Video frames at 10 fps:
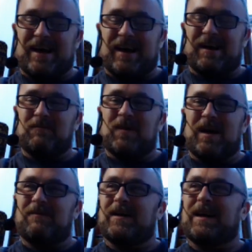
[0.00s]
a, a, um,
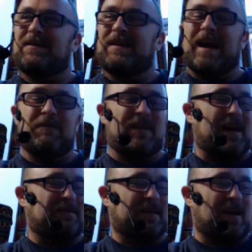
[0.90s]
I forget the name of
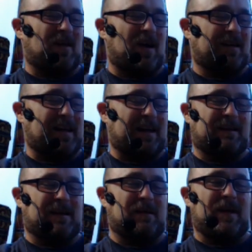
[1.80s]
that uh, long
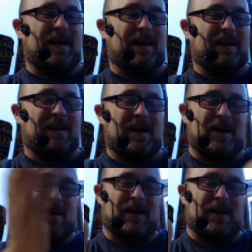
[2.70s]
dead comedian there.